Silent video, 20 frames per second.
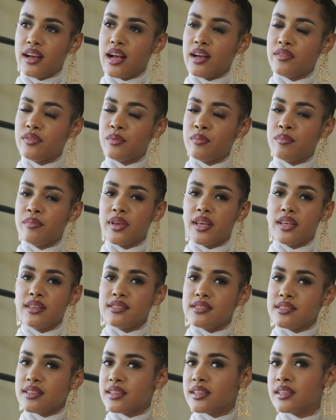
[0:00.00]
I have
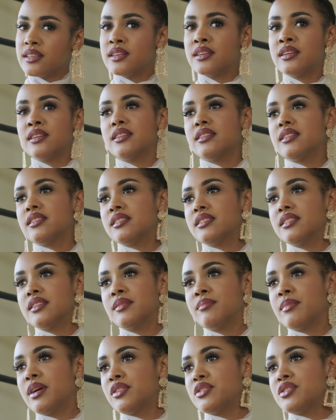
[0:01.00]
amazing
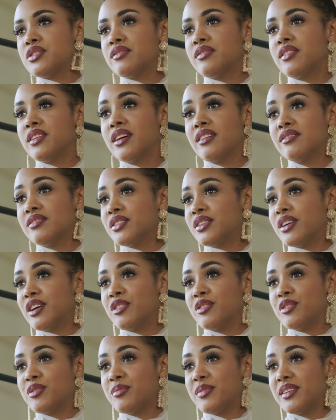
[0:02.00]
amount of love
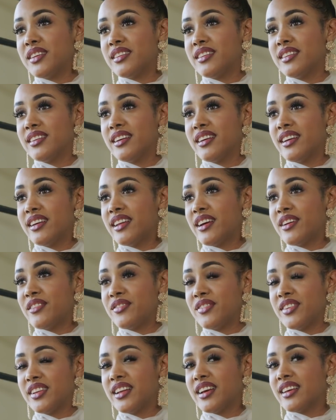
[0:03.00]
around me, and
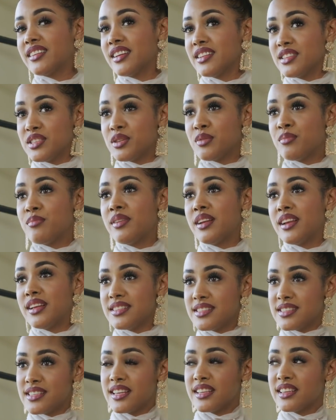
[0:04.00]
I feel like that's a
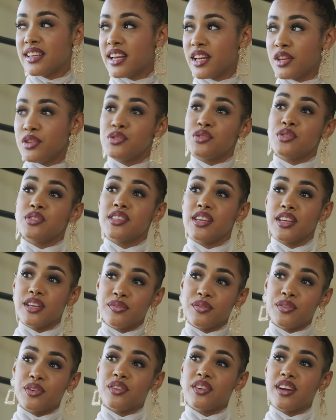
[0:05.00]
blessing that I used to
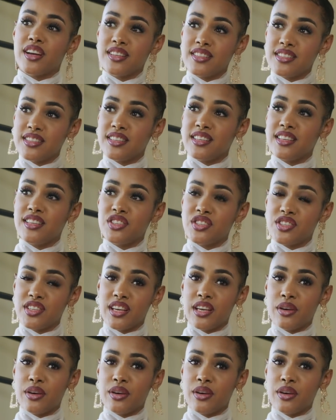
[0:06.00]
take for granted each